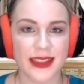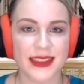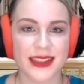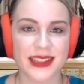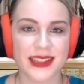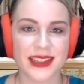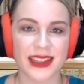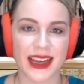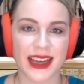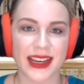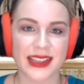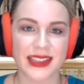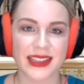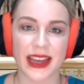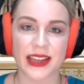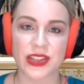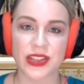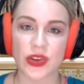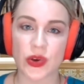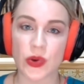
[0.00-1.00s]
this class, I
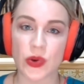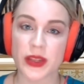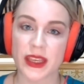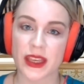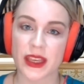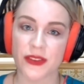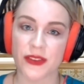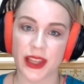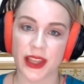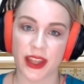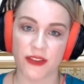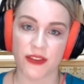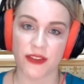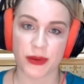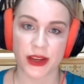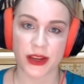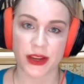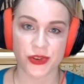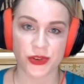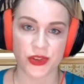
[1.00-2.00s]
don't give a lot of
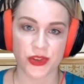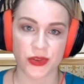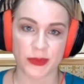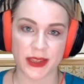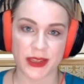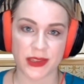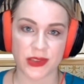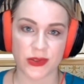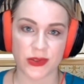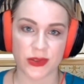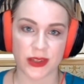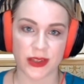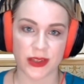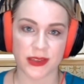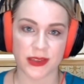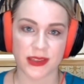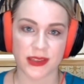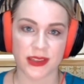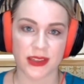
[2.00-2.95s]
pressure to my students.